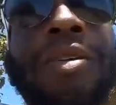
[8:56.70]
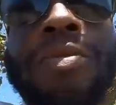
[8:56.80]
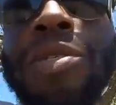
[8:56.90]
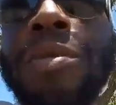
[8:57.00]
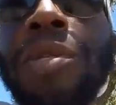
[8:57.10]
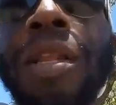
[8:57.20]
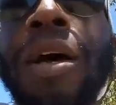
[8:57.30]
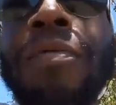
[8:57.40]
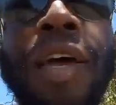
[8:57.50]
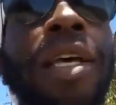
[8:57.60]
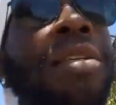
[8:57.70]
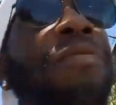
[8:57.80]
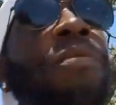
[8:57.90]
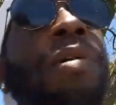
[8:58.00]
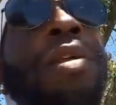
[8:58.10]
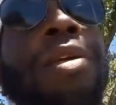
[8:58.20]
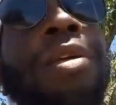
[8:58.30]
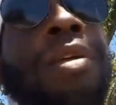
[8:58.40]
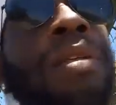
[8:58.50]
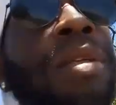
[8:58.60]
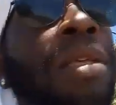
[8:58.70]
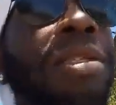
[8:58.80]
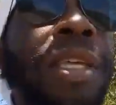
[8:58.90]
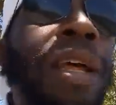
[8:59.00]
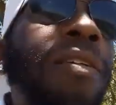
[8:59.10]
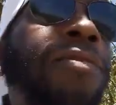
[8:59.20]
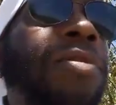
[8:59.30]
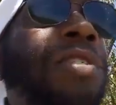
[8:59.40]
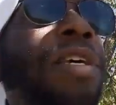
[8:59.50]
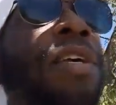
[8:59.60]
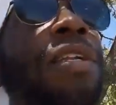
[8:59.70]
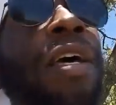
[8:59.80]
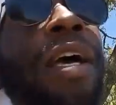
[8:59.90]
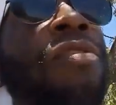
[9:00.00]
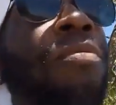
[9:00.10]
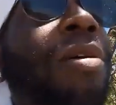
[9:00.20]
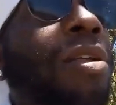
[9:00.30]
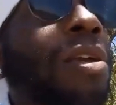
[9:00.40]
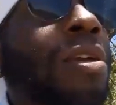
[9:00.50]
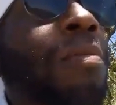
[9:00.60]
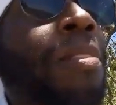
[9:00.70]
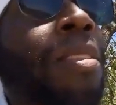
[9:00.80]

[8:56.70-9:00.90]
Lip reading: house when she was alive, asking for money, sit down for a second, ask for money,